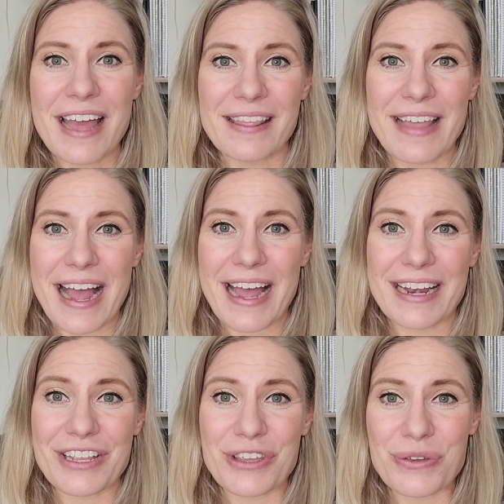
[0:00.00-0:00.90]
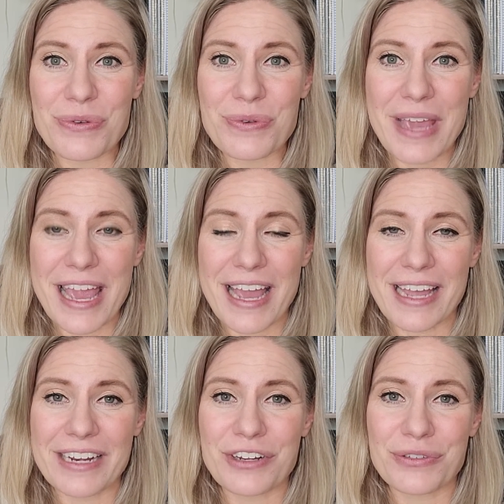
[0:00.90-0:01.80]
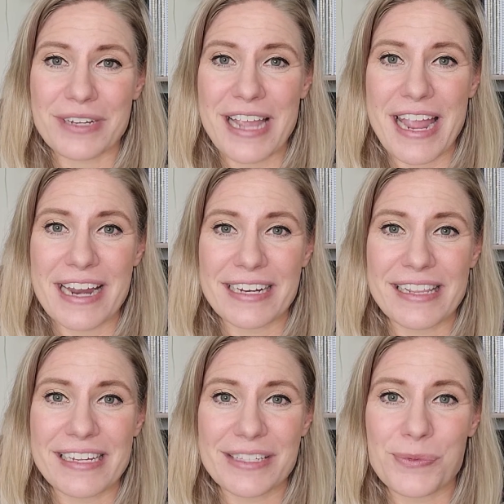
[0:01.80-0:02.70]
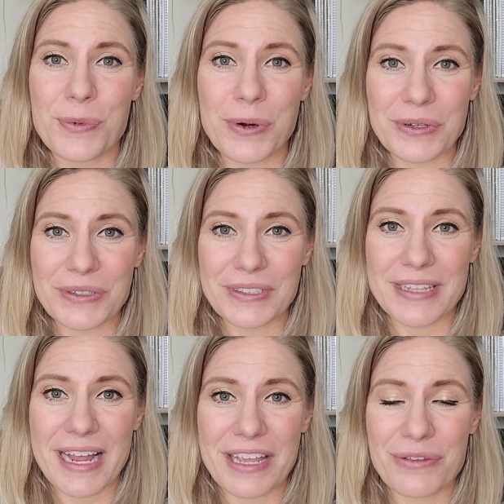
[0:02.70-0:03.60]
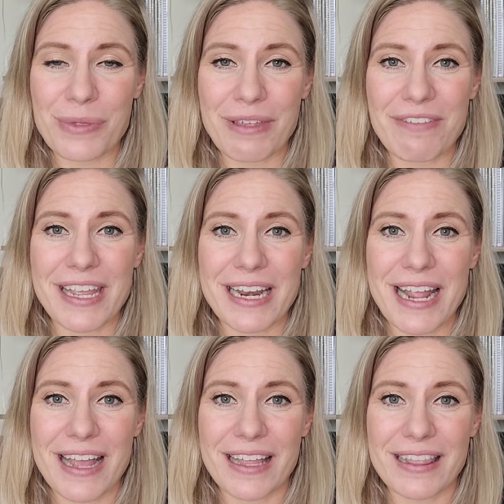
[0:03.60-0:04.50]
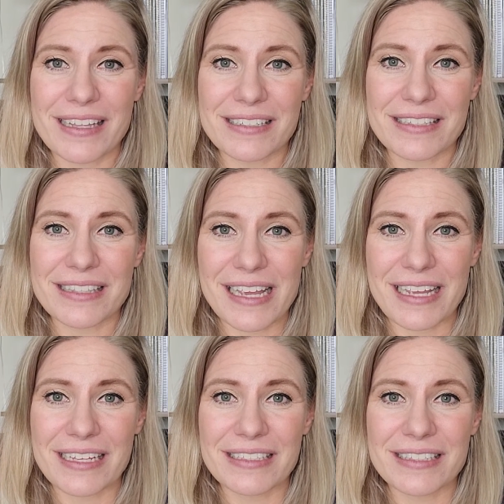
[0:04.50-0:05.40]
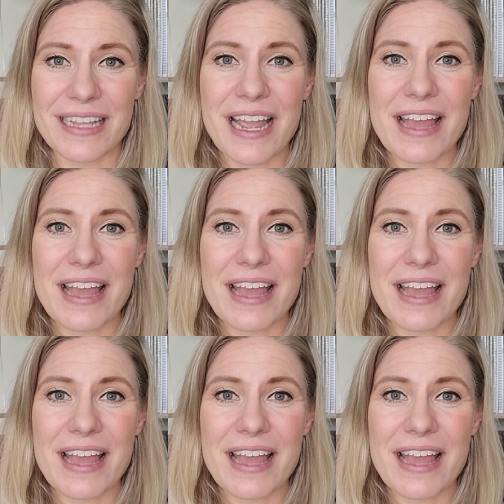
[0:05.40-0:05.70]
that you can create this world that you live in and these things